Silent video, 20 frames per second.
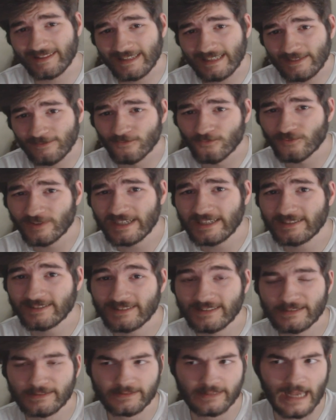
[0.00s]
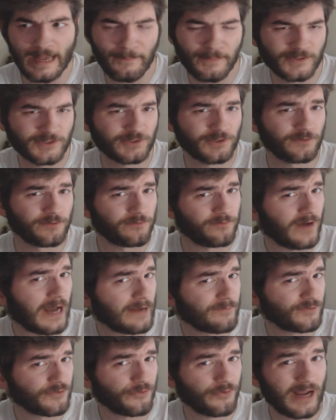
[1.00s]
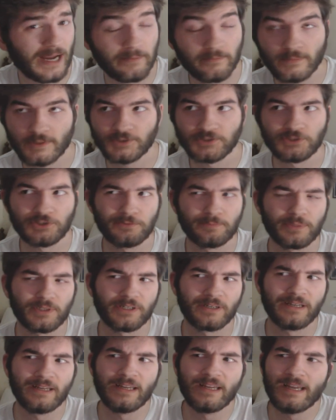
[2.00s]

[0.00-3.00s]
the recent episode 5 for Dragon Ball Super.